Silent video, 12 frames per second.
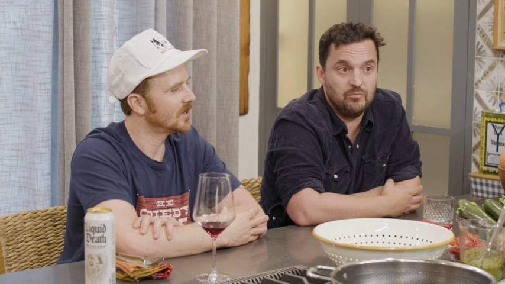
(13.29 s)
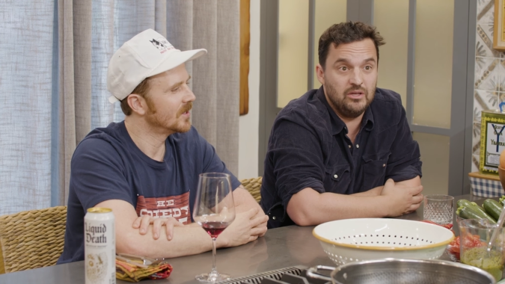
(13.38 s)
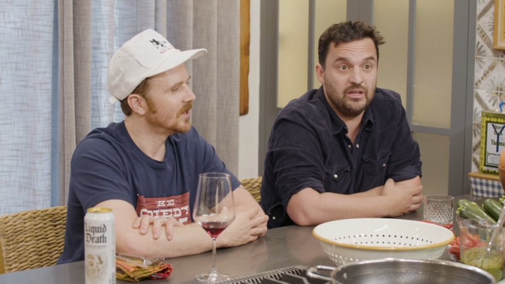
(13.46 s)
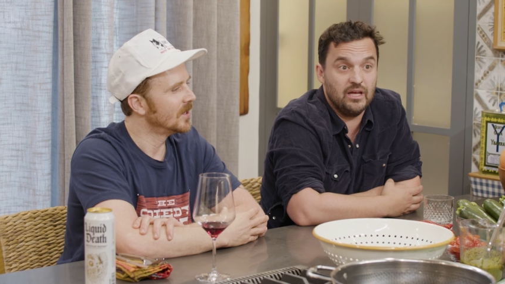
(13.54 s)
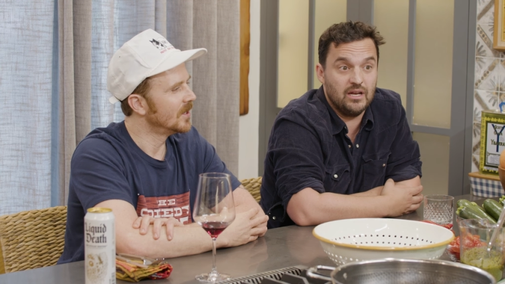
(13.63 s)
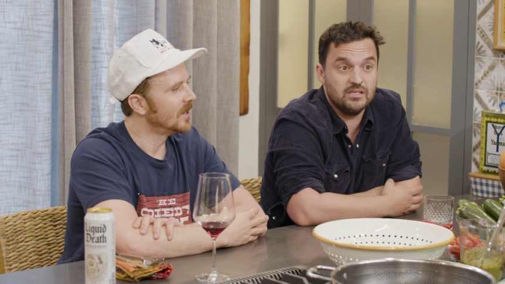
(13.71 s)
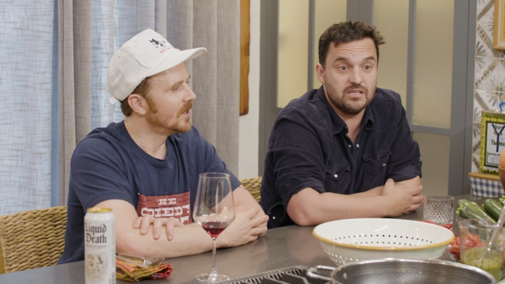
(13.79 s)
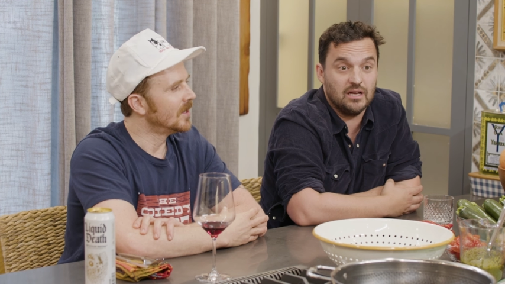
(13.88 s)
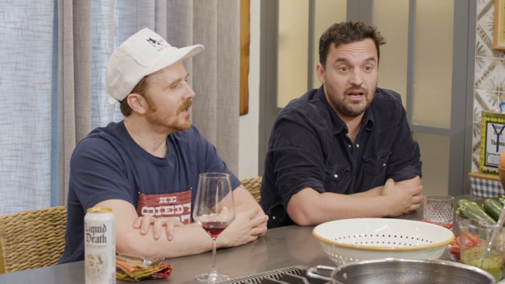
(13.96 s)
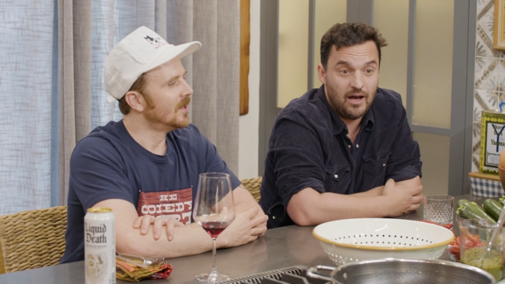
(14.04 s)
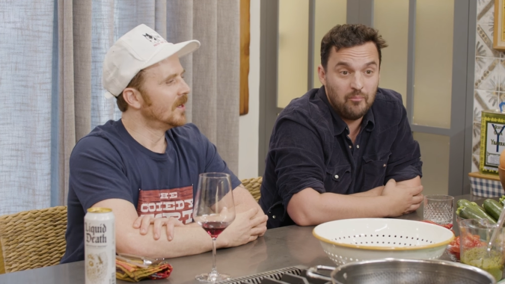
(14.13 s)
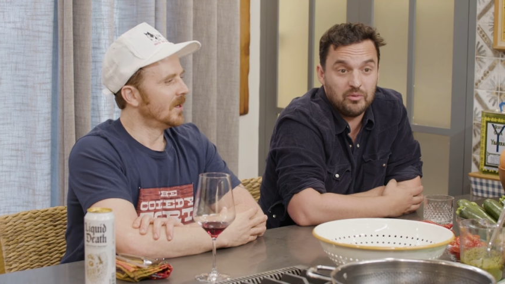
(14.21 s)
Speaker 1: mean that as a
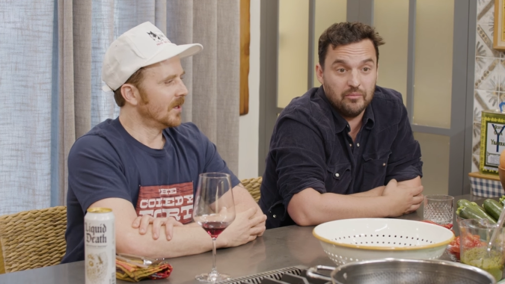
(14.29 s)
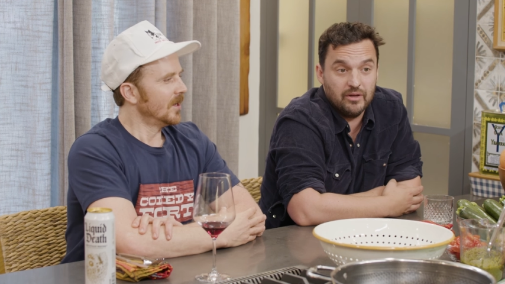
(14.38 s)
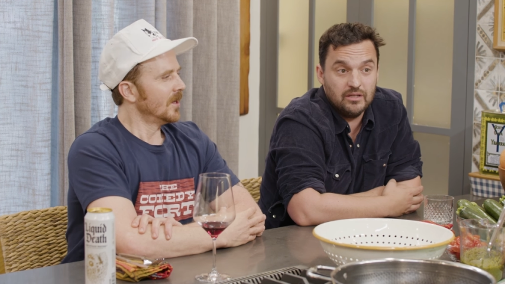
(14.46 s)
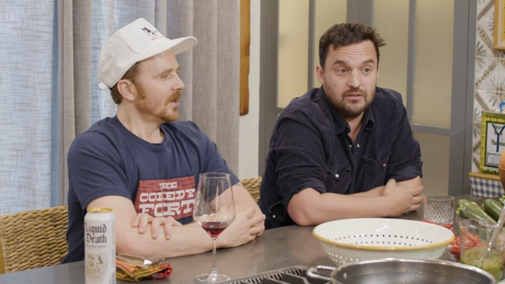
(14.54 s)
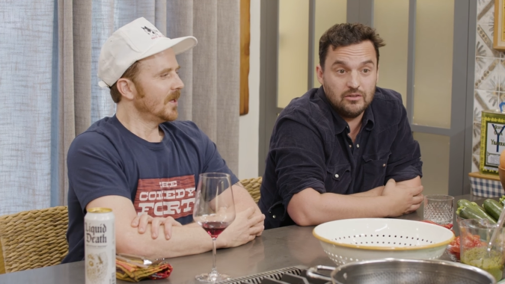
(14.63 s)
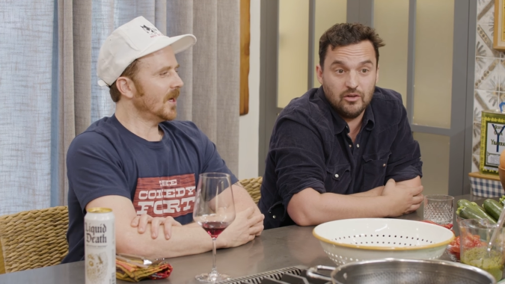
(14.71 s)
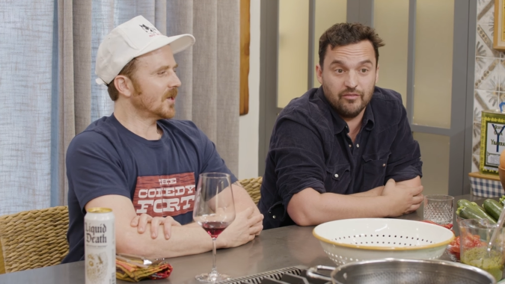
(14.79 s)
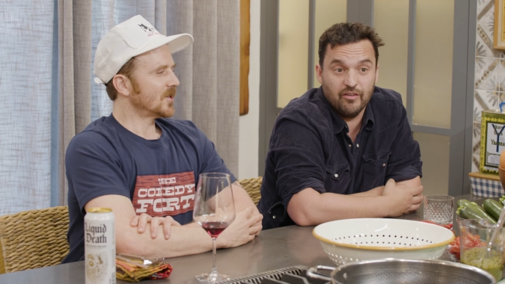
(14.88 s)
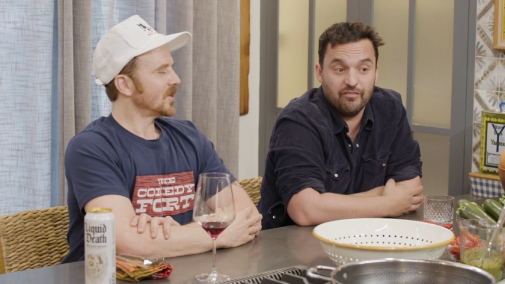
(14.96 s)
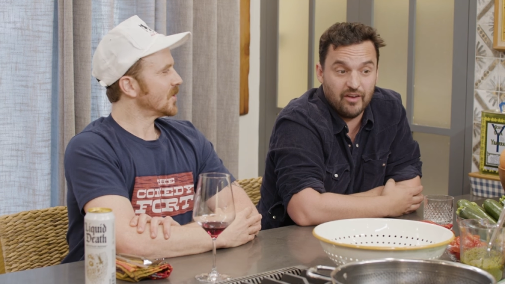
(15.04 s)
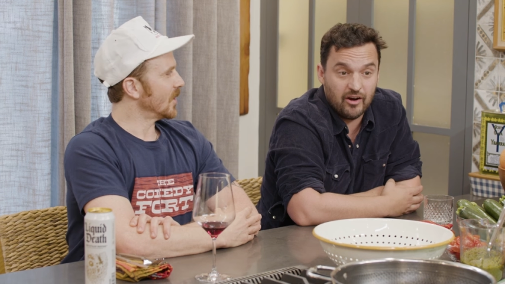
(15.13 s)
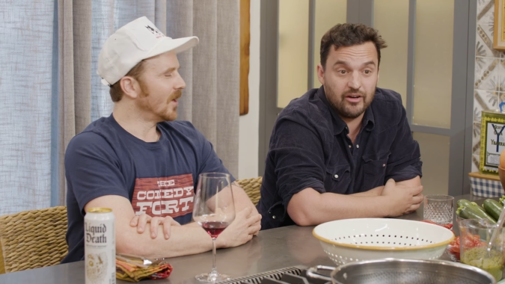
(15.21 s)
compliment. Yeah, a
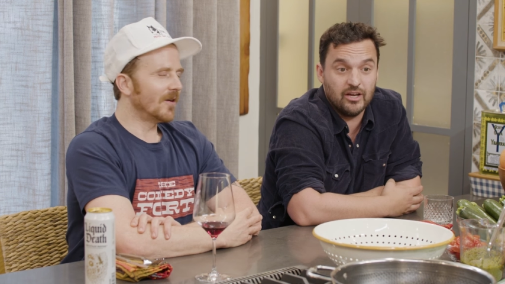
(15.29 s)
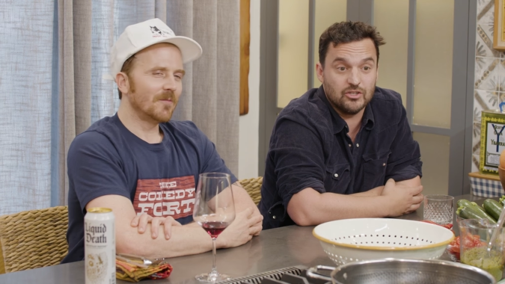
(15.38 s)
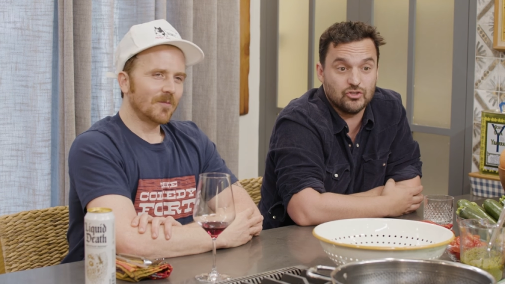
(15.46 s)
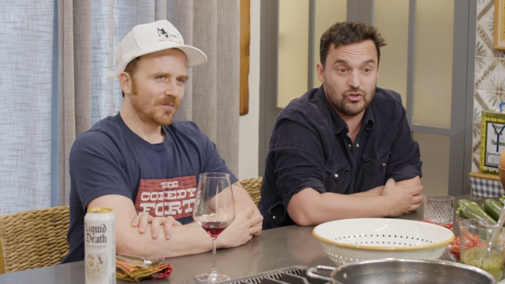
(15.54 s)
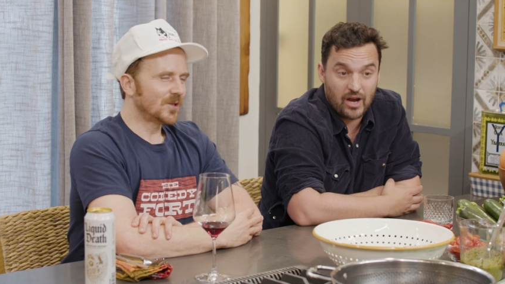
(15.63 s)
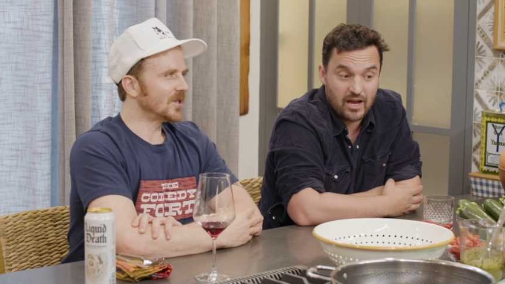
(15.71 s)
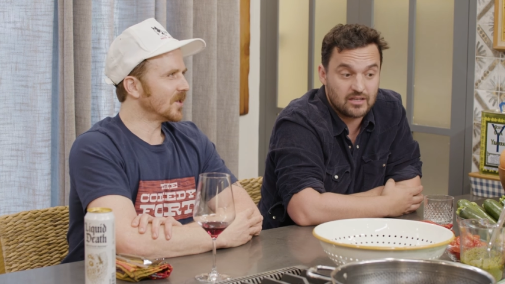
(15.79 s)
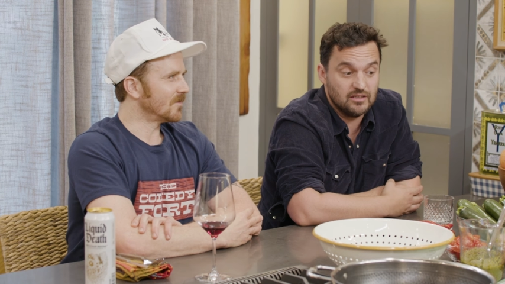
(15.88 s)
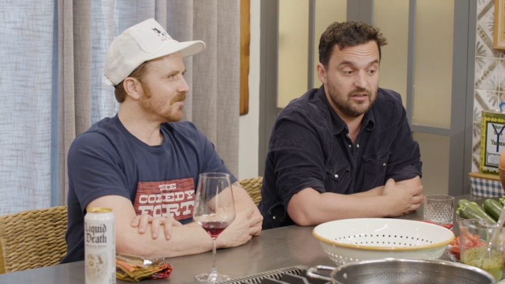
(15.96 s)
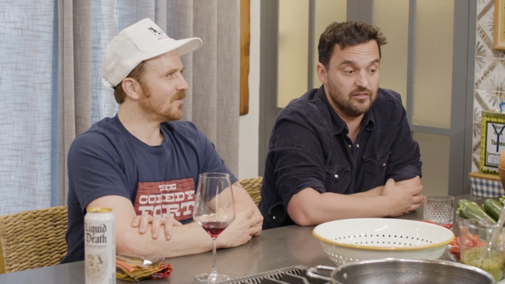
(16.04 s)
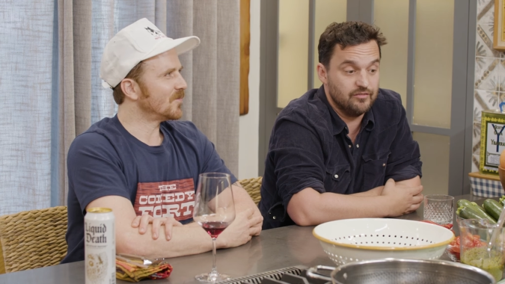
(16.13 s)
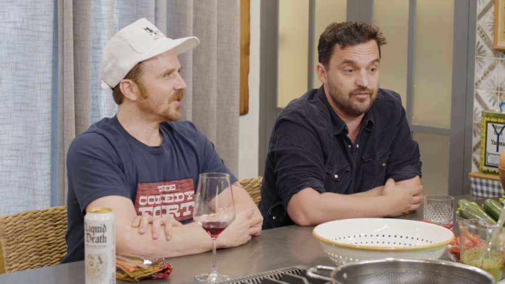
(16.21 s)
she's a love. She's
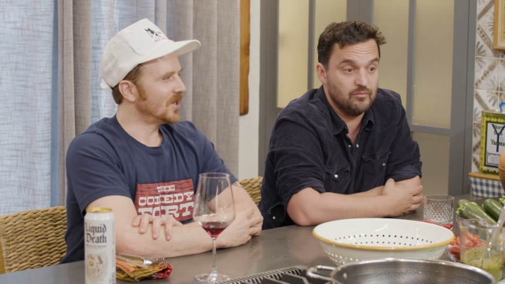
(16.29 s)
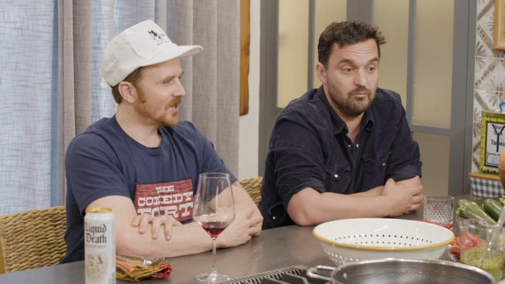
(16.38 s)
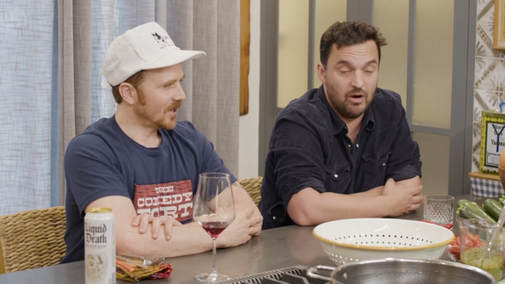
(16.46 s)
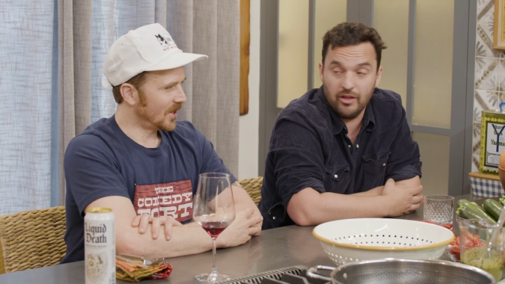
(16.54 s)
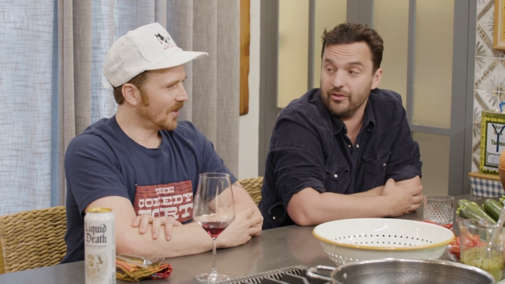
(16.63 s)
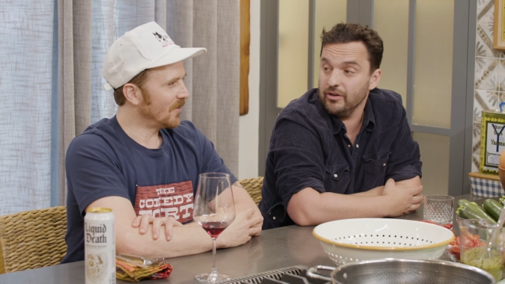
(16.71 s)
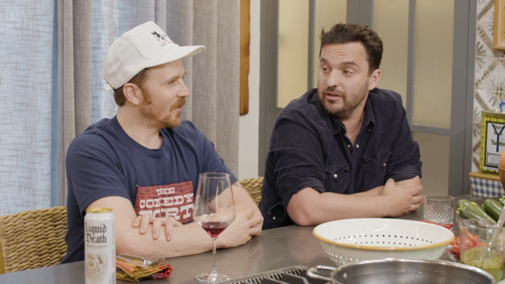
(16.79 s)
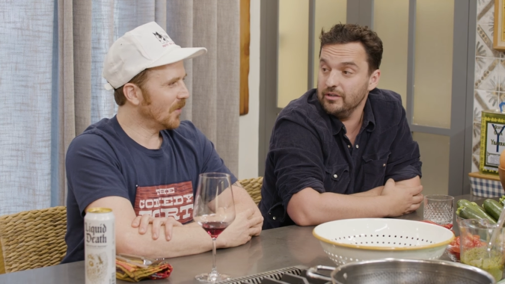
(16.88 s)
a, she's a lovely